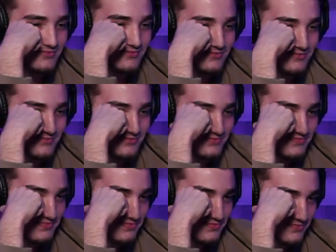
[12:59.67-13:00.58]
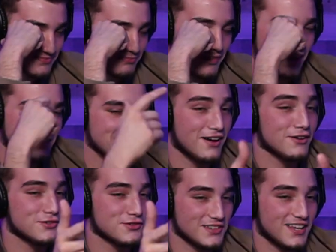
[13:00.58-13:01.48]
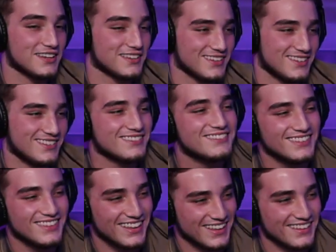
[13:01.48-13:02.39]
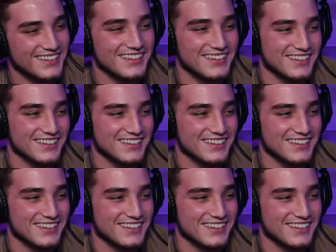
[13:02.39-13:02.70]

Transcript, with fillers: his lunch for him in the morning." That's not how you said it. huh?